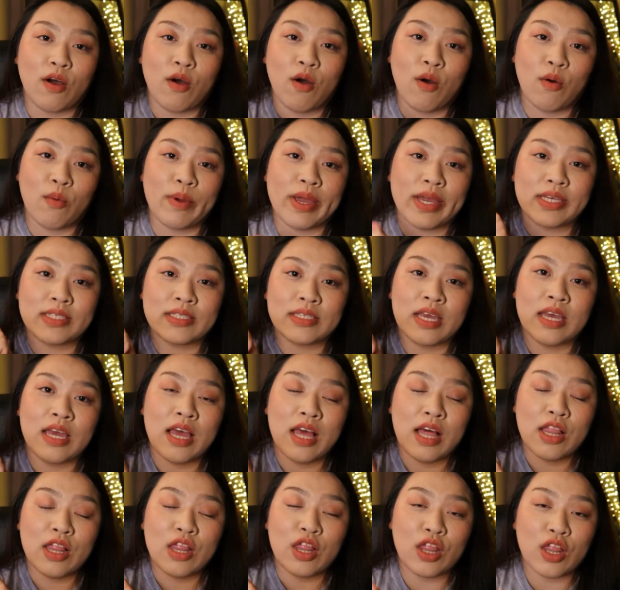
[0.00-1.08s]
Always
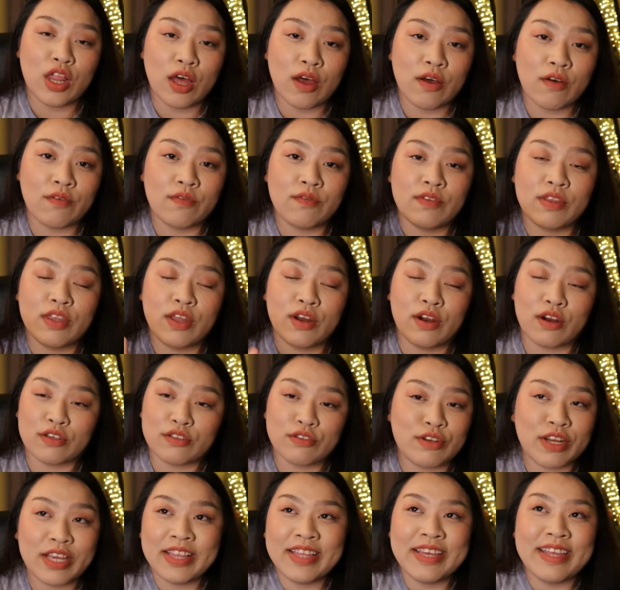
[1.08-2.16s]
love their
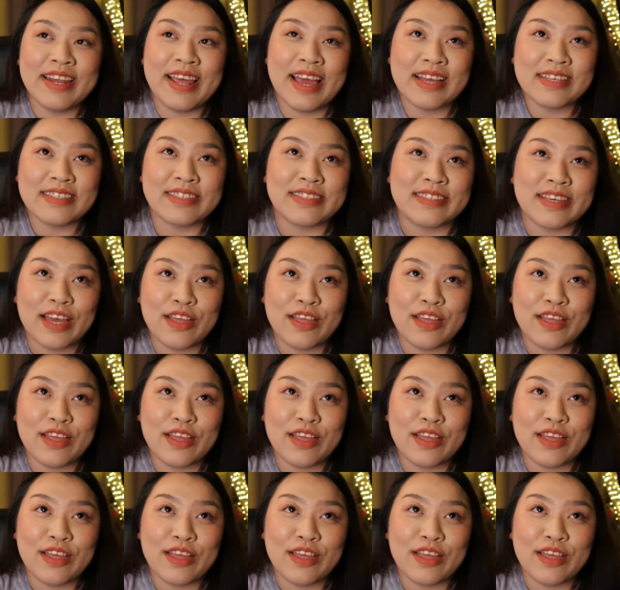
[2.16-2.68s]
Australian accents.